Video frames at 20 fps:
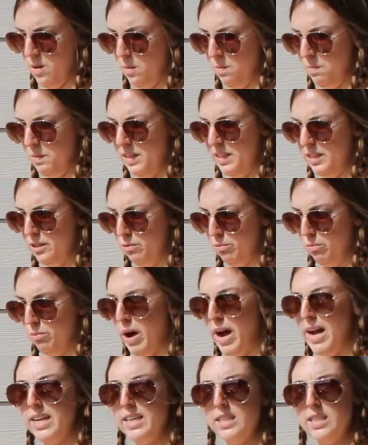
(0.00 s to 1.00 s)
I hope this
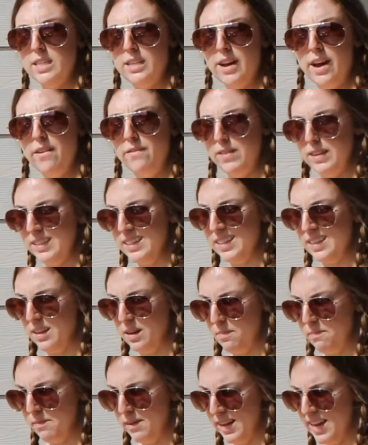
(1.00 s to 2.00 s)
white stuff isn't
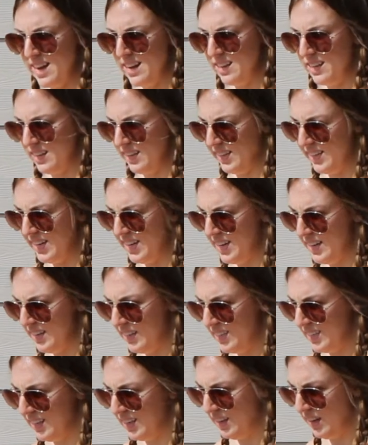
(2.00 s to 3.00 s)
a plant
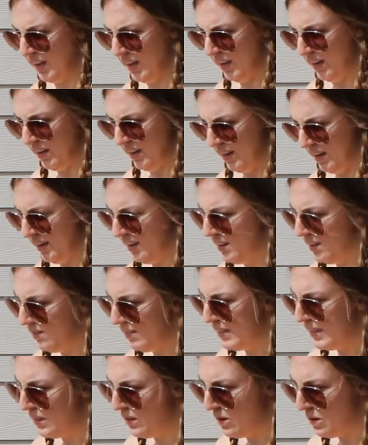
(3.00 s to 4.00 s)
disease.
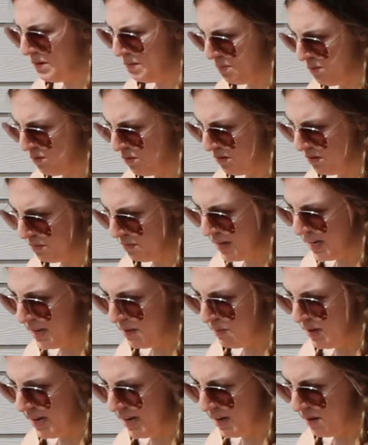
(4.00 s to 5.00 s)
It's so
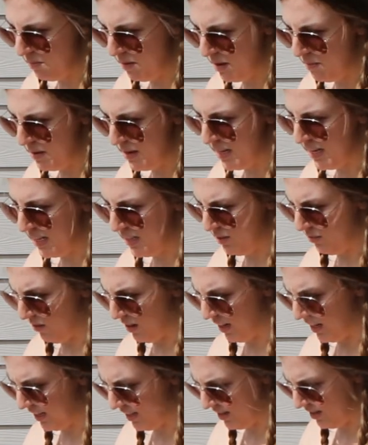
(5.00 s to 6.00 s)
pretty. Maybe that's
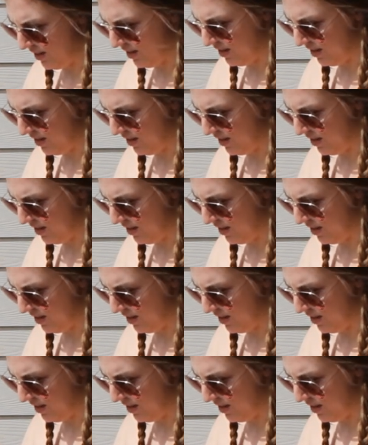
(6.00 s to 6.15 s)
why it's